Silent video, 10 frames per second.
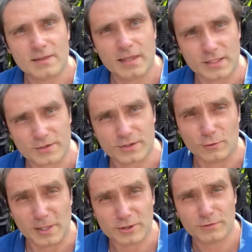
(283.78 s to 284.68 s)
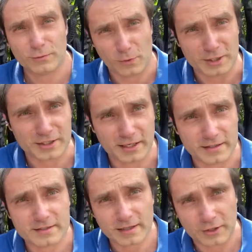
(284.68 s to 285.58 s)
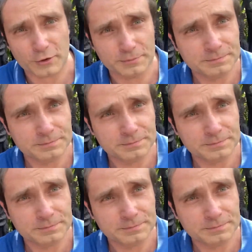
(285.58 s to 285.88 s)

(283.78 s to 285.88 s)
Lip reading: Thanks so much for watching, guys. Thank you.